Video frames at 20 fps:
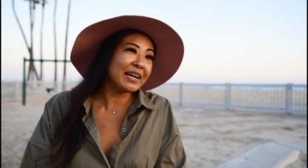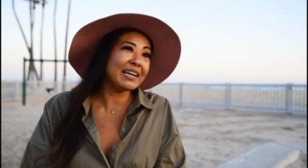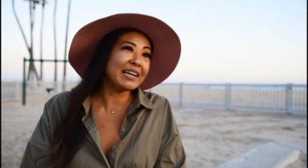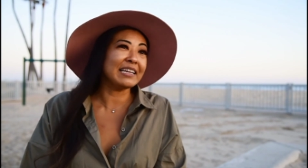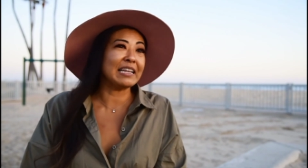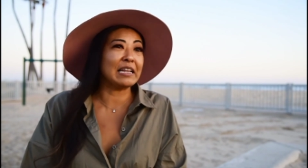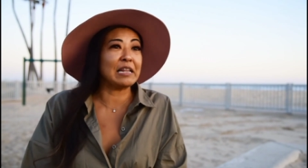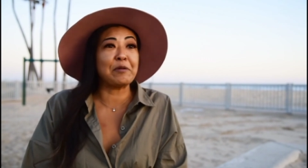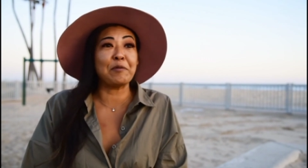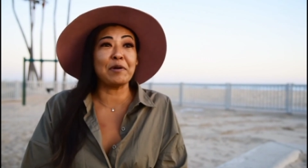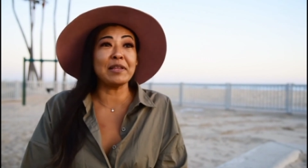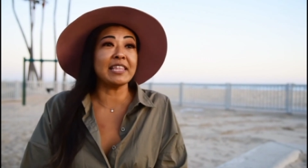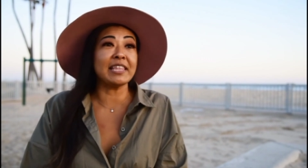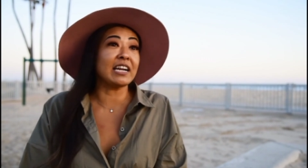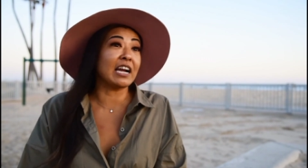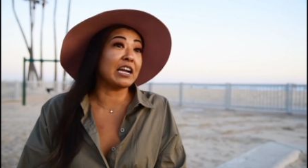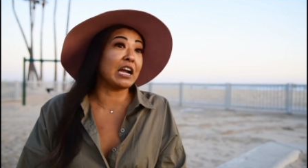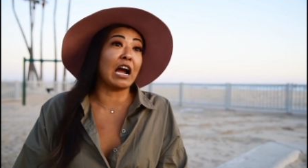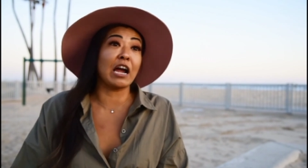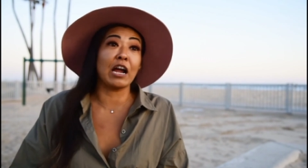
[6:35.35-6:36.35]
And the one
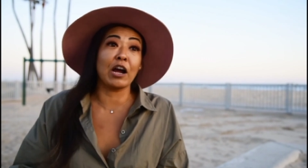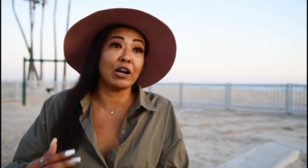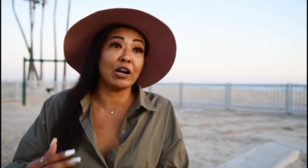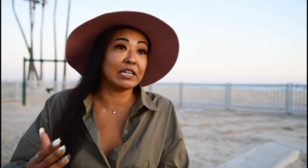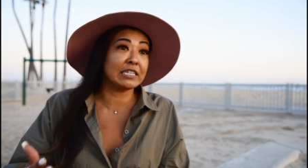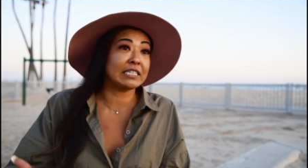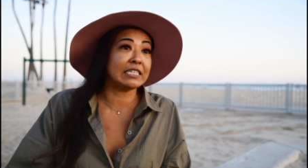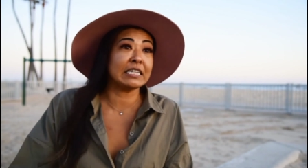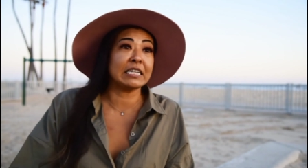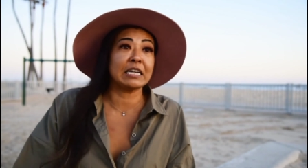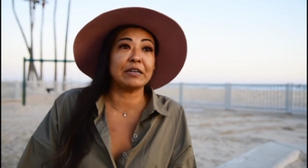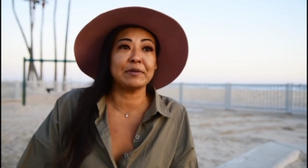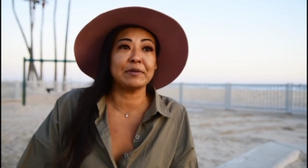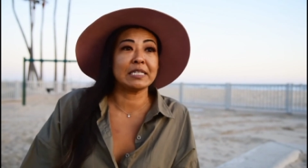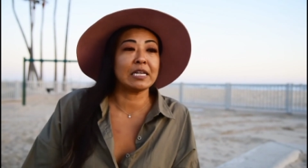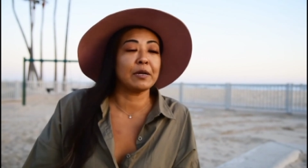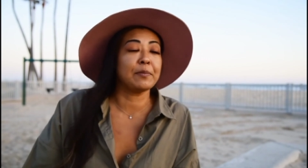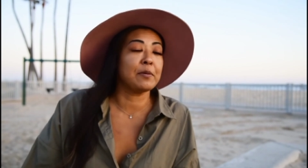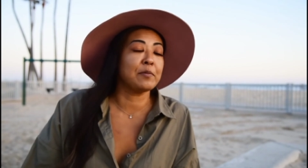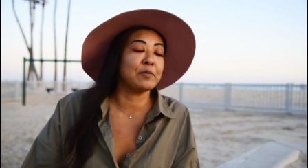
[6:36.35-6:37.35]
thing I honestly
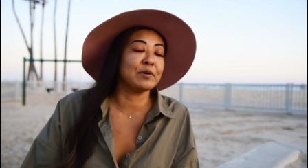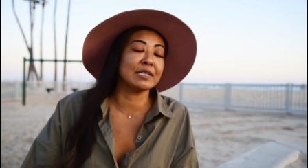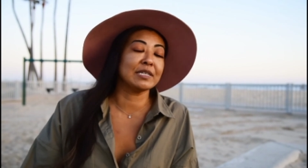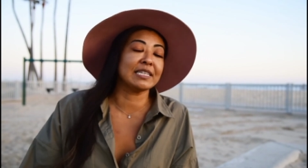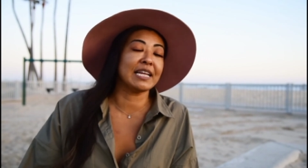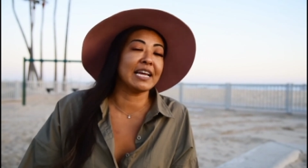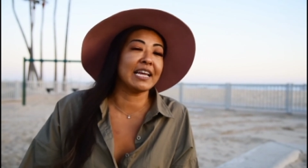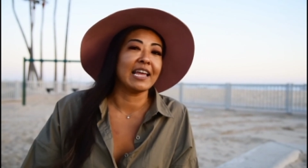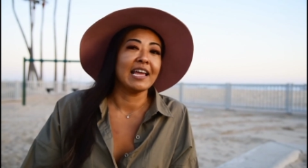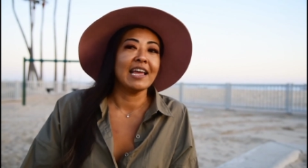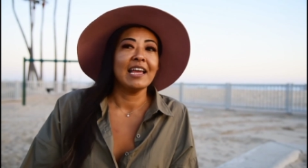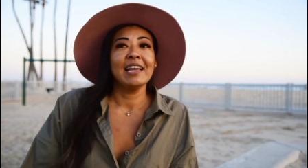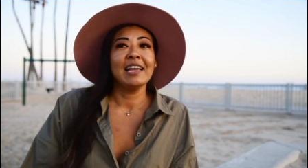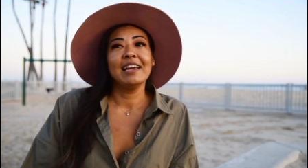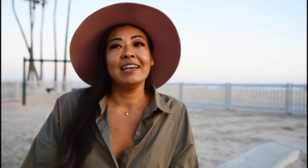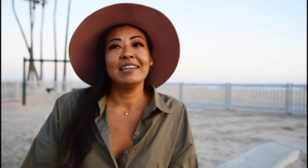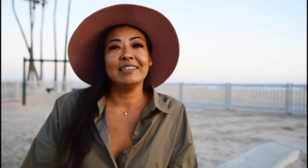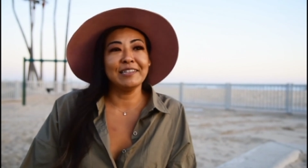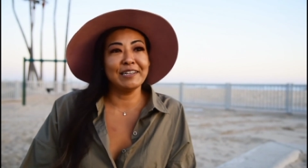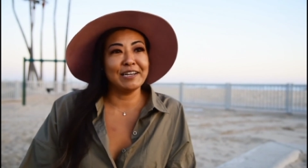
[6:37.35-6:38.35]
always tell people is like,
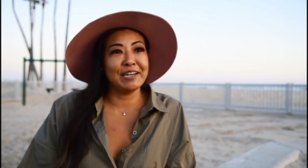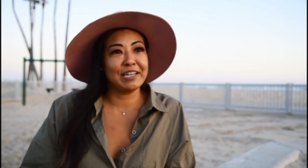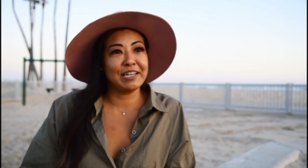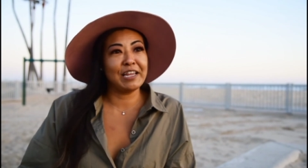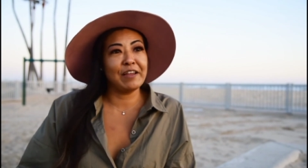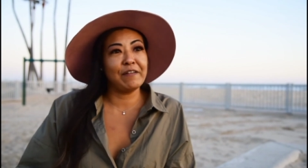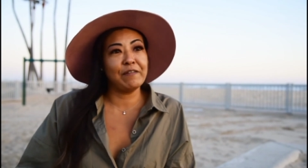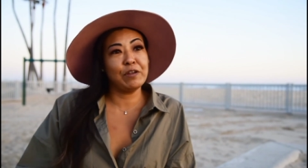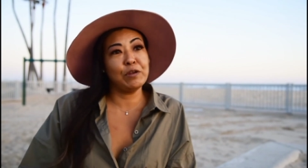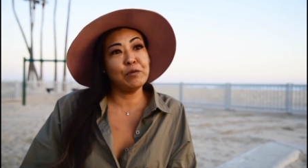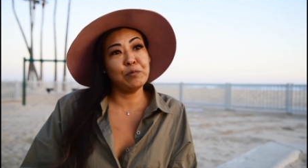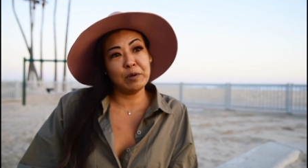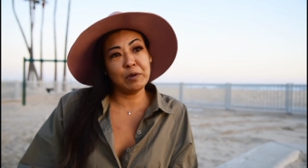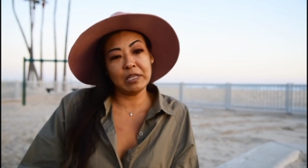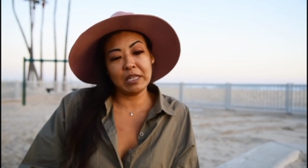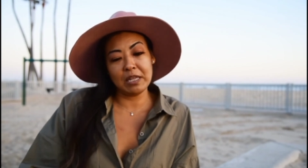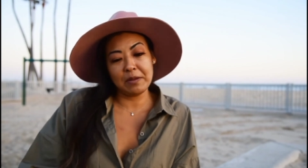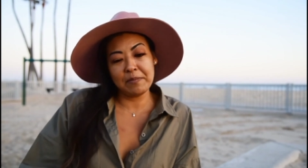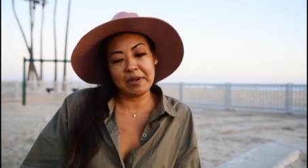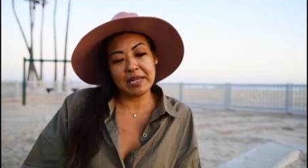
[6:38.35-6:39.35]
look, if you
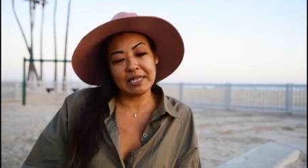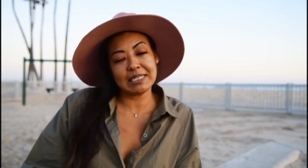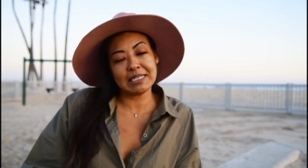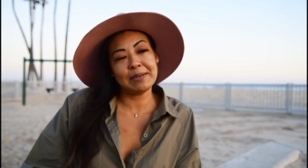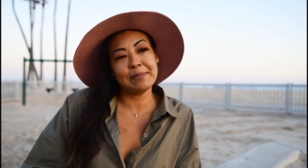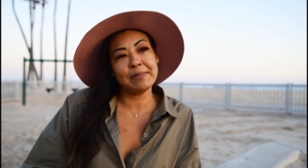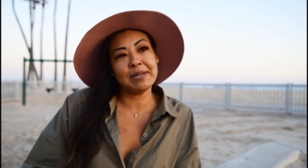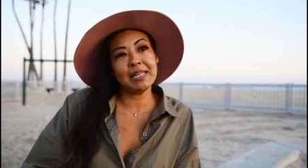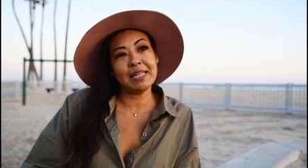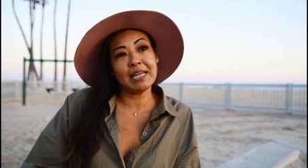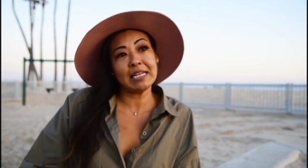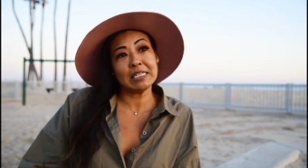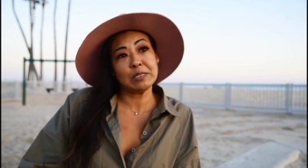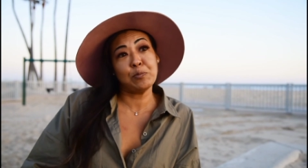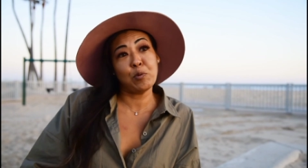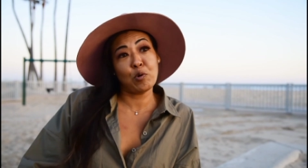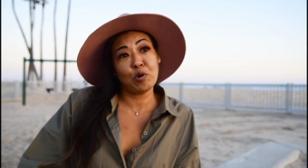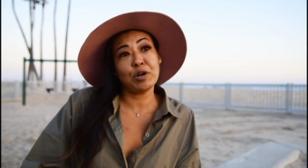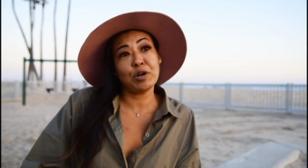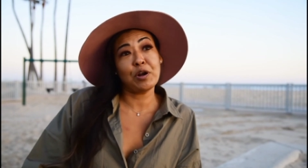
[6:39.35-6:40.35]
really meet somebody that's
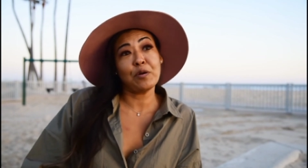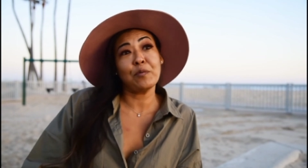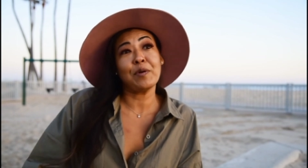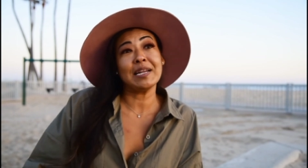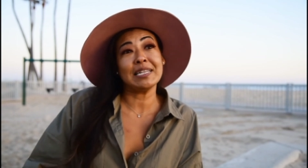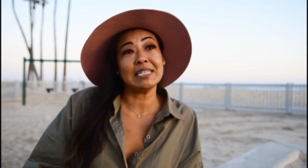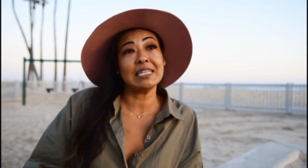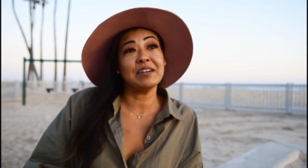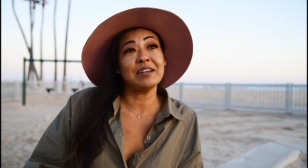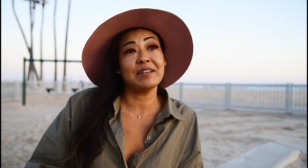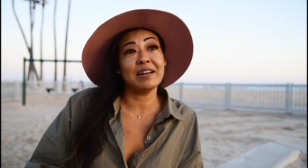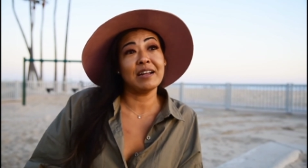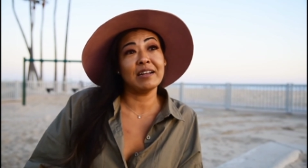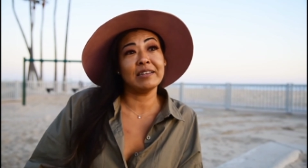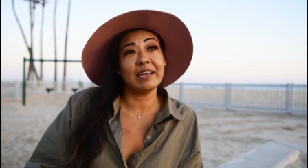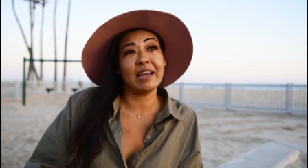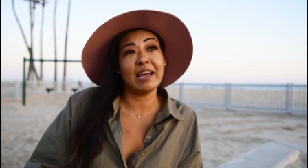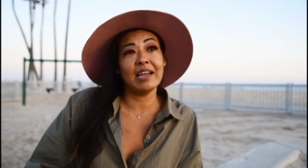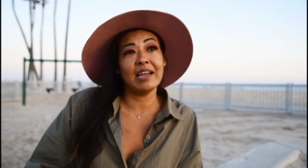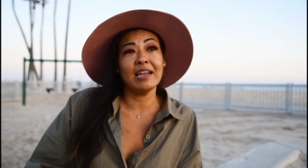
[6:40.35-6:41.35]
born and raised here in
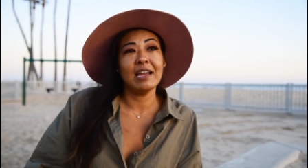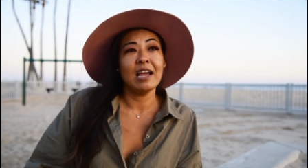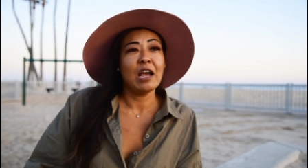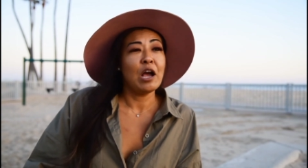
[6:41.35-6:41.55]
LA,